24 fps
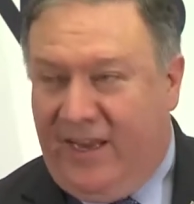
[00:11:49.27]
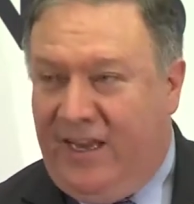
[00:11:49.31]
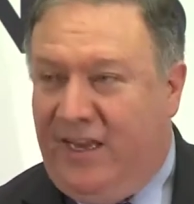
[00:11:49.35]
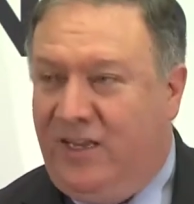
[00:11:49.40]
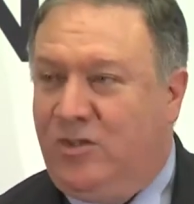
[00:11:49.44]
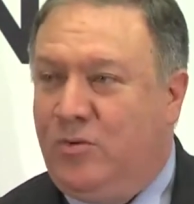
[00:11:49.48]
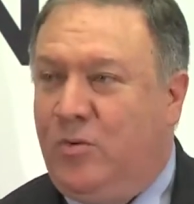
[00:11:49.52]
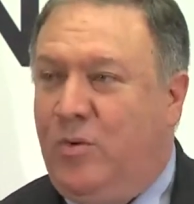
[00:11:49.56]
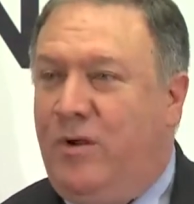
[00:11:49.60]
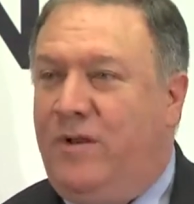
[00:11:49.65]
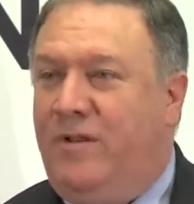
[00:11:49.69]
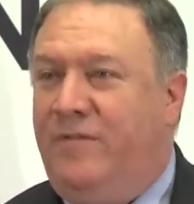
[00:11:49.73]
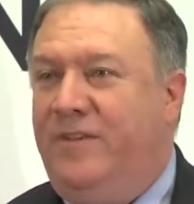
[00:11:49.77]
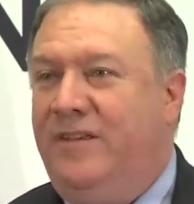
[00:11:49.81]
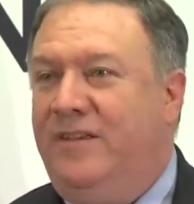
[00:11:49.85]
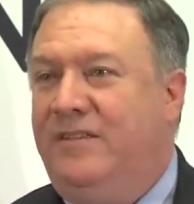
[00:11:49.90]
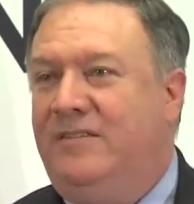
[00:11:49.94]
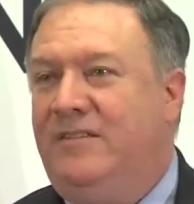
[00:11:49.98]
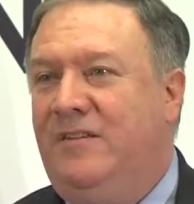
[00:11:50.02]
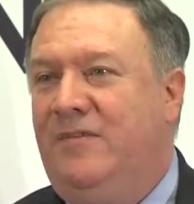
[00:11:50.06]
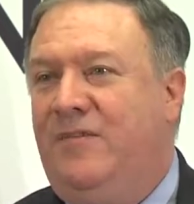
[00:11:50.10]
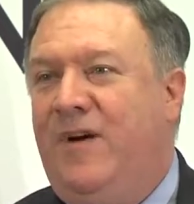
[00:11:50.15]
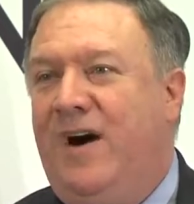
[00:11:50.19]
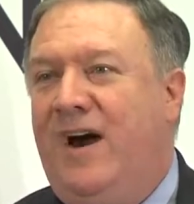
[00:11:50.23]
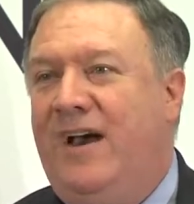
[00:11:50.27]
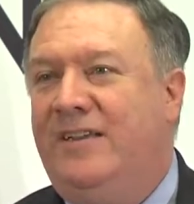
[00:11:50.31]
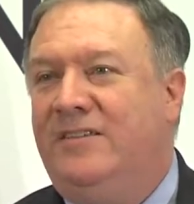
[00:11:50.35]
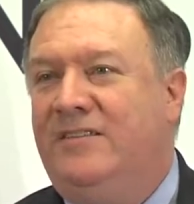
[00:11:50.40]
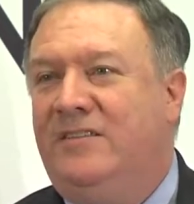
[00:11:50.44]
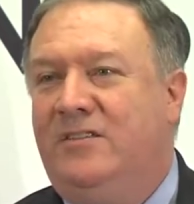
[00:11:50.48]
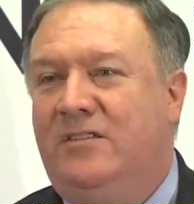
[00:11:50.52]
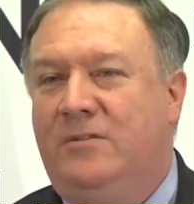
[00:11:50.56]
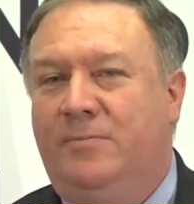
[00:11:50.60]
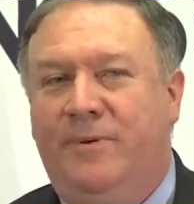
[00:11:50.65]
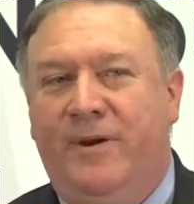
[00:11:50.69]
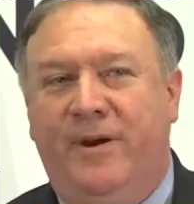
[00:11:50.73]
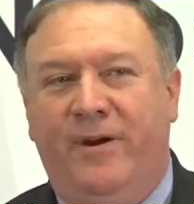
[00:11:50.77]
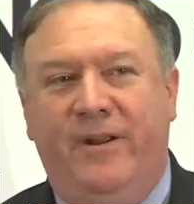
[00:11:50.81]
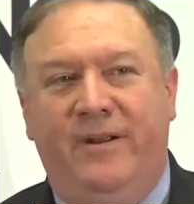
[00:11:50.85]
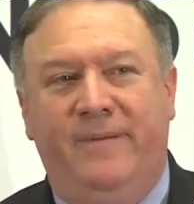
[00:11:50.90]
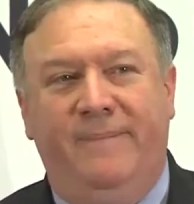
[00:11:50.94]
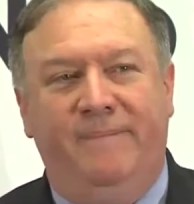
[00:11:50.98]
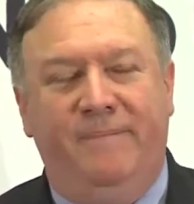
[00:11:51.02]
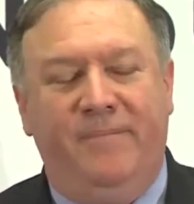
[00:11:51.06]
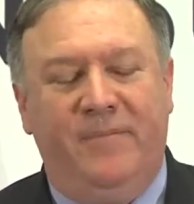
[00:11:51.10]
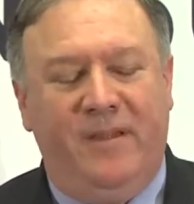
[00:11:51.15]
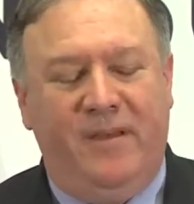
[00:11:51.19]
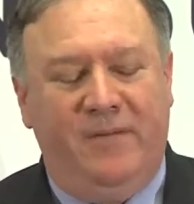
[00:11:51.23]
Each one of these defies the
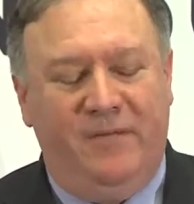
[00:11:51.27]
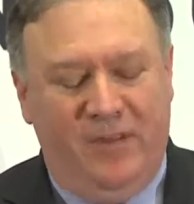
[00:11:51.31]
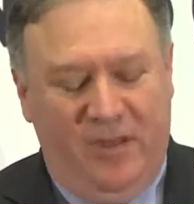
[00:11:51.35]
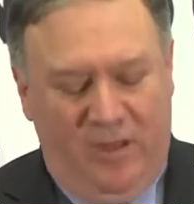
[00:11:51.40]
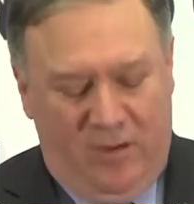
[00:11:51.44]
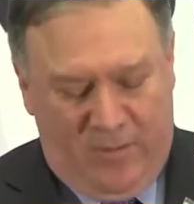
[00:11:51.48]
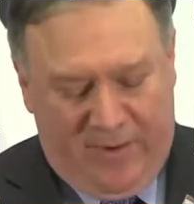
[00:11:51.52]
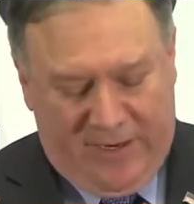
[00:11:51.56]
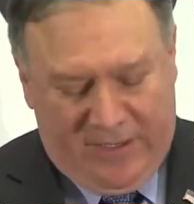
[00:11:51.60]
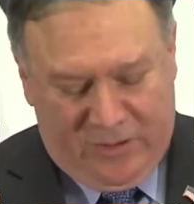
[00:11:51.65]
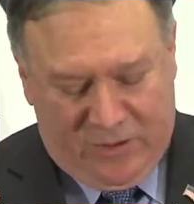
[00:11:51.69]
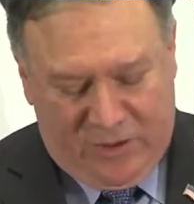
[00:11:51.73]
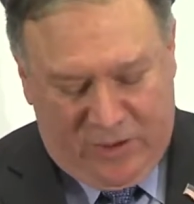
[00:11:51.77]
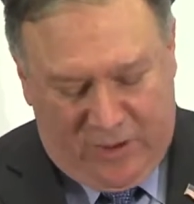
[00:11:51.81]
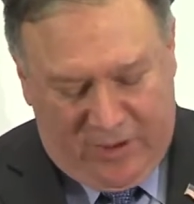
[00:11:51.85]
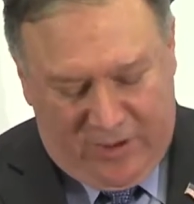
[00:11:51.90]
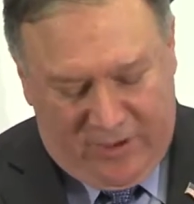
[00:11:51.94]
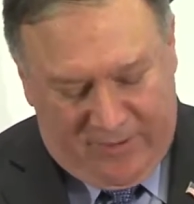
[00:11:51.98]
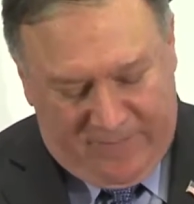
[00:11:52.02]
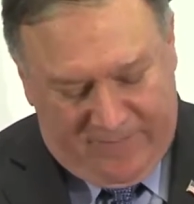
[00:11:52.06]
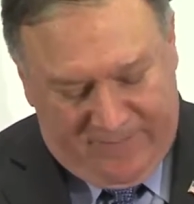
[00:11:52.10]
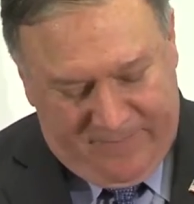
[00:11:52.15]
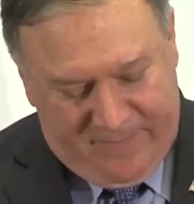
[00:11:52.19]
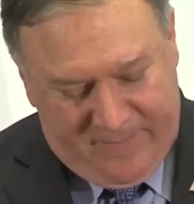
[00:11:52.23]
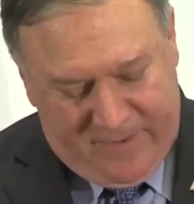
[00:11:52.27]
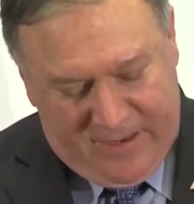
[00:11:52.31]
spirit of the UN Charter.